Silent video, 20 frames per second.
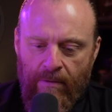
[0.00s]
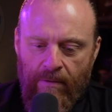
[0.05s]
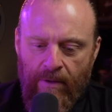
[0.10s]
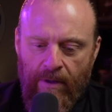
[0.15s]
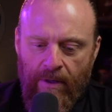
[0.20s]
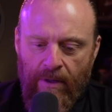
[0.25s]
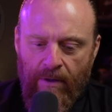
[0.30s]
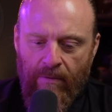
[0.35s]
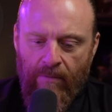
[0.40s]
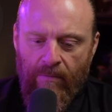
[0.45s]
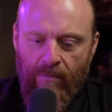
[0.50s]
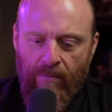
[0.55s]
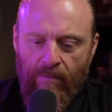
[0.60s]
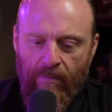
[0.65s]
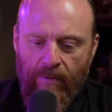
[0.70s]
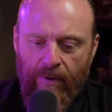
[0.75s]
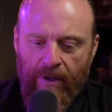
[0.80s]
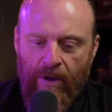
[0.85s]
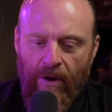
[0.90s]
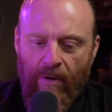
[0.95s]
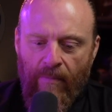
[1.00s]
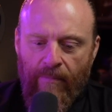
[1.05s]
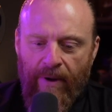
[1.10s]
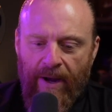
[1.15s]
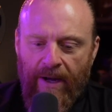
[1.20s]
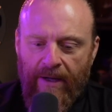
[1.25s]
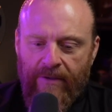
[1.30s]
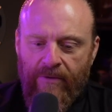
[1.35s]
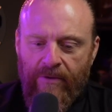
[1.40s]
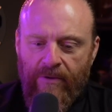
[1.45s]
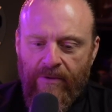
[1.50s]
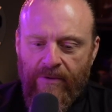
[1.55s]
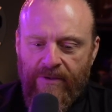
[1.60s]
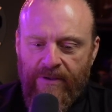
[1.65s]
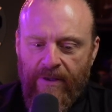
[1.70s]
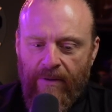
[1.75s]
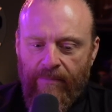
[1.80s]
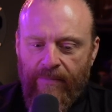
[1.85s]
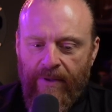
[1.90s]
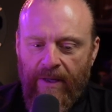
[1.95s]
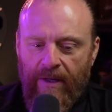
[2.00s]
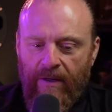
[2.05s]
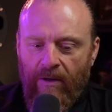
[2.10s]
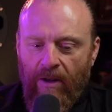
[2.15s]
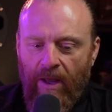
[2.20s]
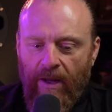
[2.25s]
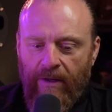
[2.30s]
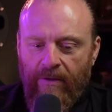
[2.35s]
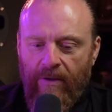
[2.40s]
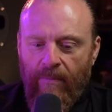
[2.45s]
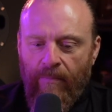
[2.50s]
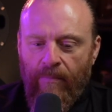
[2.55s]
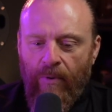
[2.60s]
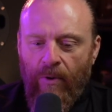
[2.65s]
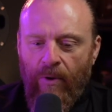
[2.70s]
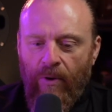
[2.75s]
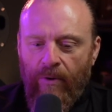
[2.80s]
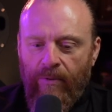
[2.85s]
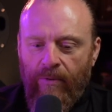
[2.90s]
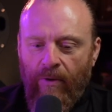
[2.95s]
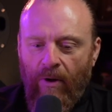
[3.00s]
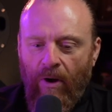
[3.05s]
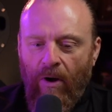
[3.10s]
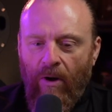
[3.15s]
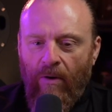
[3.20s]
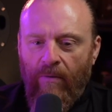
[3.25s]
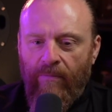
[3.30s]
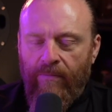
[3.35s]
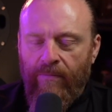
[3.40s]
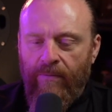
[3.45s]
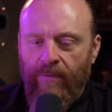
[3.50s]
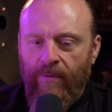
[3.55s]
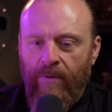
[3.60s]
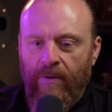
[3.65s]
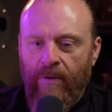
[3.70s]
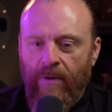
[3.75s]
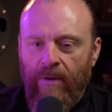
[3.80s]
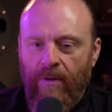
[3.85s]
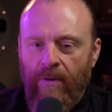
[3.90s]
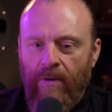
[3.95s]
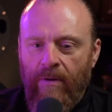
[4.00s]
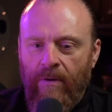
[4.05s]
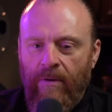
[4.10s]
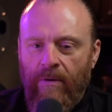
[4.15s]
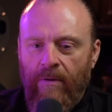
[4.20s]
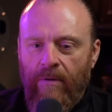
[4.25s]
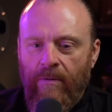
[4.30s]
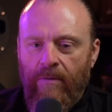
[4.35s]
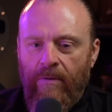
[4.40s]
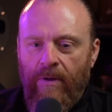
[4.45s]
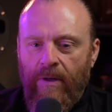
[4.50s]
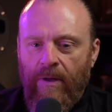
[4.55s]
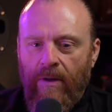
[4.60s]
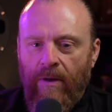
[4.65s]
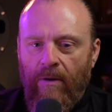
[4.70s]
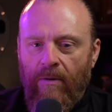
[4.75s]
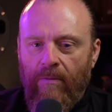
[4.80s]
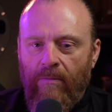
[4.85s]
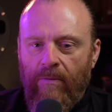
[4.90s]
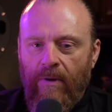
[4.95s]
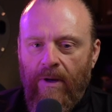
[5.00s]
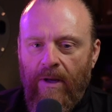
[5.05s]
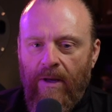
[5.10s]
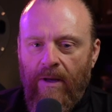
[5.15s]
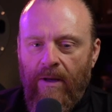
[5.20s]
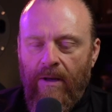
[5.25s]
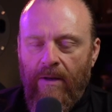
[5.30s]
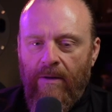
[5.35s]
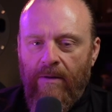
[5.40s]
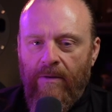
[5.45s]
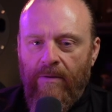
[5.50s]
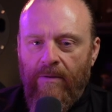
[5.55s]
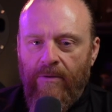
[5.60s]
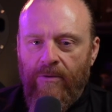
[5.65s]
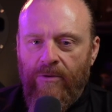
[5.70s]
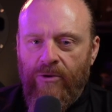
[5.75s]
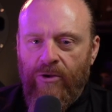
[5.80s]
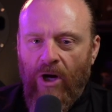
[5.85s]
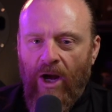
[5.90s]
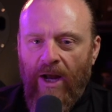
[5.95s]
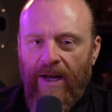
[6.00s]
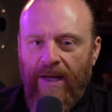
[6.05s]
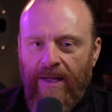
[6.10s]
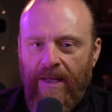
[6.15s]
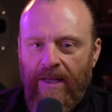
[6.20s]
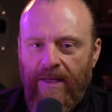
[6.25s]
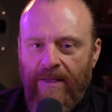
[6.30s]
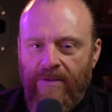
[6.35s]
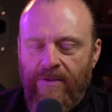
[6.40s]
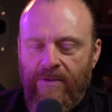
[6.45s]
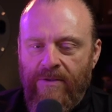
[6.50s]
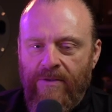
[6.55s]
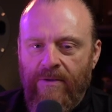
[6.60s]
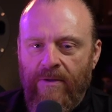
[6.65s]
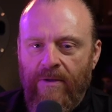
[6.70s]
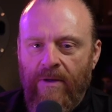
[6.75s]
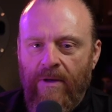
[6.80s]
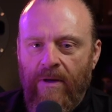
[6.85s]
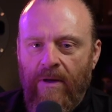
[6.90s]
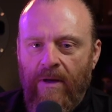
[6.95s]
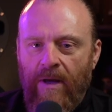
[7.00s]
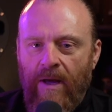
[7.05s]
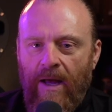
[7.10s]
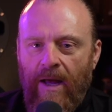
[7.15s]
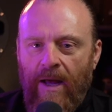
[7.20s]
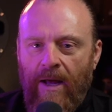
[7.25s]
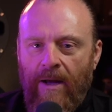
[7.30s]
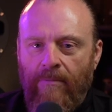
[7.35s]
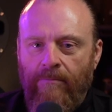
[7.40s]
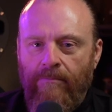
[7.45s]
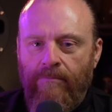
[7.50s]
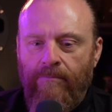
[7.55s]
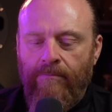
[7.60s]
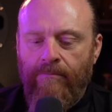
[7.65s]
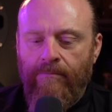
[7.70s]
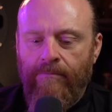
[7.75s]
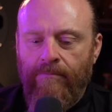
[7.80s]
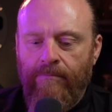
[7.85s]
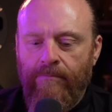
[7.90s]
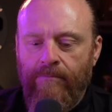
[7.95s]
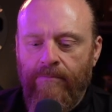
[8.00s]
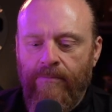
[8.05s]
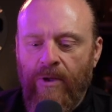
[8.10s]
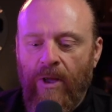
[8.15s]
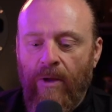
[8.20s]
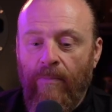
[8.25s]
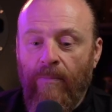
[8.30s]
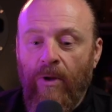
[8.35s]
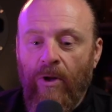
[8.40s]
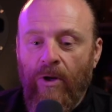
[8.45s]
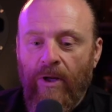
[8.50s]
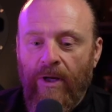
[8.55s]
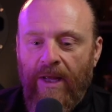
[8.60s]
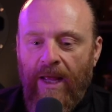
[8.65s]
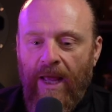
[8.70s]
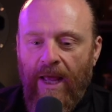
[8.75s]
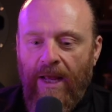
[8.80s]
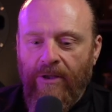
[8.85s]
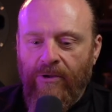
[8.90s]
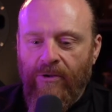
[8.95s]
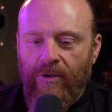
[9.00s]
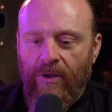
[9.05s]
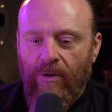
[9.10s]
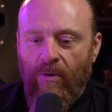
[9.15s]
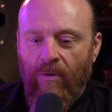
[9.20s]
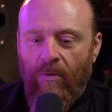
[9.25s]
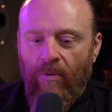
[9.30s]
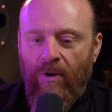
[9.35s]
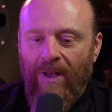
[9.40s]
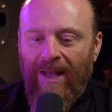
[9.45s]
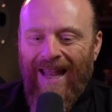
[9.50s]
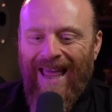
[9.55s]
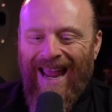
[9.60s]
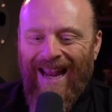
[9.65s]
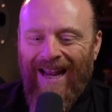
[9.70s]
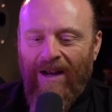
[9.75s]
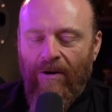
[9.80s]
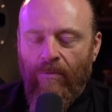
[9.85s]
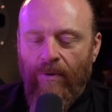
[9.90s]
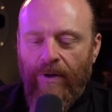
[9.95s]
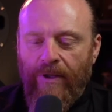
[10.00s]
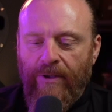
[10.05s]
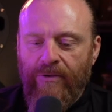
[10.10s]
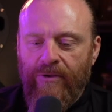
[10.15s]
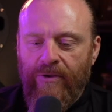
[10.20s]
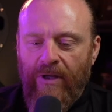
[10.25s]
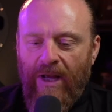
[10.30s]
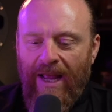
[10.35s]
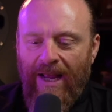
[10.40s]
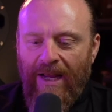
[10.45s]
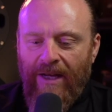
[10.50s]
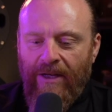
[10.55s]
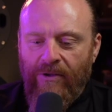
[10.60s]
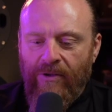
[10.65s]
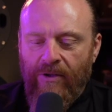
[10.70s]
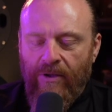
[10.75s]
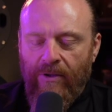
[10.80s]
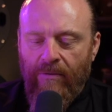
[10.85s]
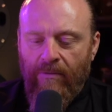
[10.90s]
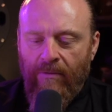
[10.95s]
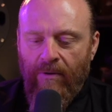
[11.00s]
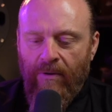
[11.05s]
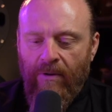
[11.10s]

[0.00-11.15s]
you know, we go back to something like the birth of, you know, uh, Chinese um, communication or language, Asian